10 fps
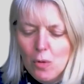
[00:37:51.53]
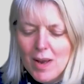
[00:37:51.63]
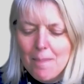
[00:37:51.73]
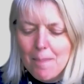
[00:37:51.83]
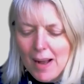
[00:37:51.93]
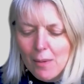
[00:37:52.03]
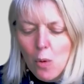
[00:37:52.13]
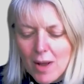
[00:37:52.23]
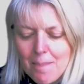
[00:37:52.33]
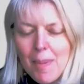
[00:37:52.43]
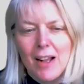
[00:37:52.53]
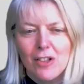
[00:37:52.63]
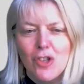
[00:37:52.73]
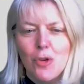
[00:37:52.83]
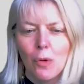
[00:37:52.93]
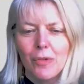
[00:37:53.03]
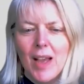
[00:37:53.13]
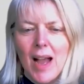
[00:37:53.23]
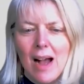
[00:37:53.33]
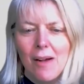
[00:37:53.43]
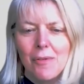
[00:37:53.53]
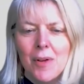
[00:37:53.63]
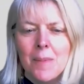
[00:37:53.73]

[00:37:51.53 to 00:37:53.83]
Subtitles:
impact you want to have,